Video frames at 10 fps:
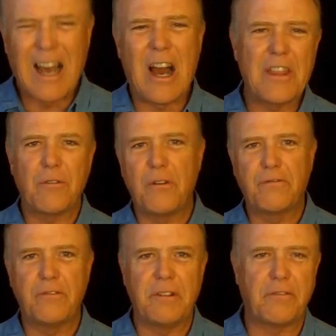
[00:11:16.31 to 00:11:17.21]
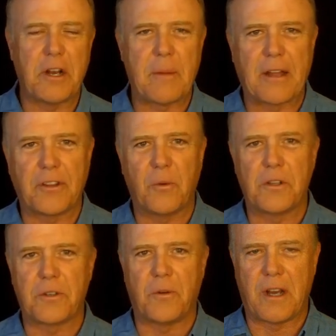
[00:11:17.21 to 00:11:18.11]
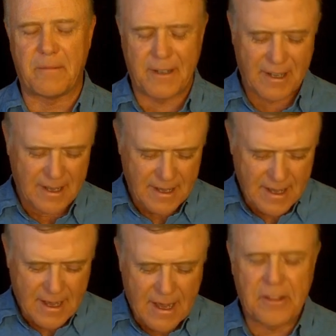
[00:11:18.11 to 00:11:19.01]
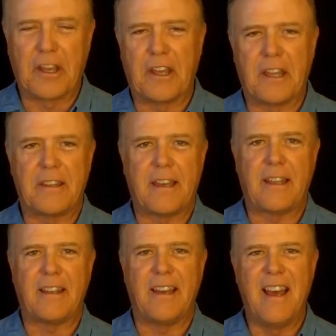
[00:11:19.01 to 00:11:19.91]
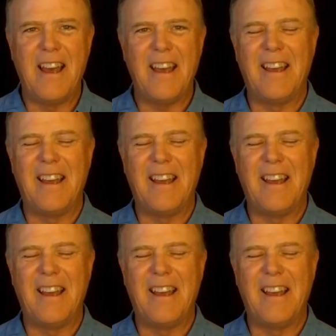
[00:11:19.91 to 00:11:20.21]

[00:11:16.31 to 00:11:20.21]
I throw freedom out there once in a while, but I think you get the idea.